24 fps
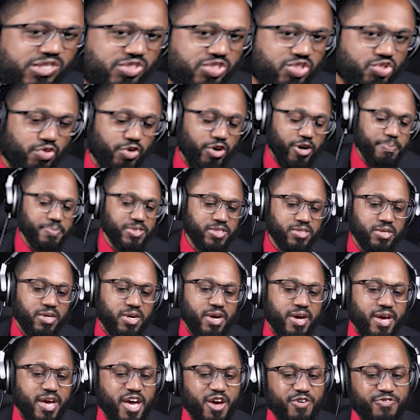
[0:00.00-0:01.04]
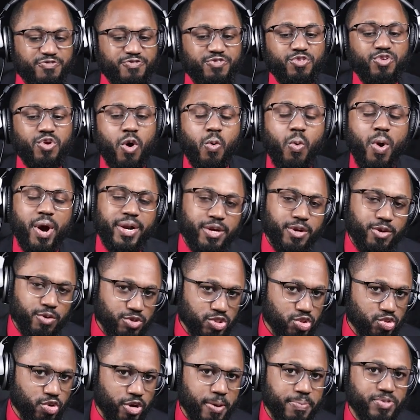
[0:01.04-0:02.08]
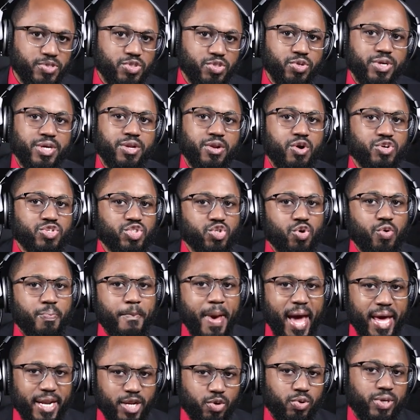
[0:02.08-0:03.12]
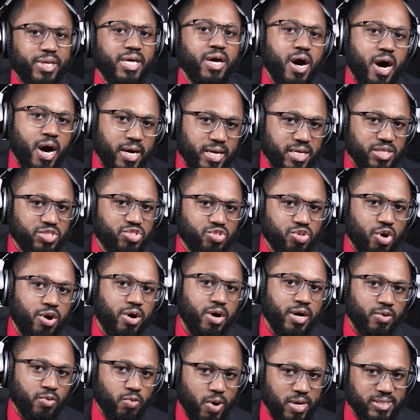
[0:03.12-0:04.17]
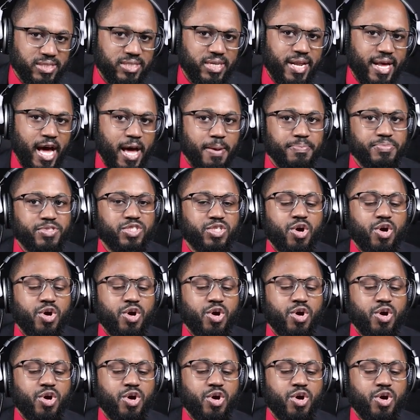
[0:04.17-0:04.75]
scripts, if you don't want to use scripts, you can also manually uninstall unwanted apps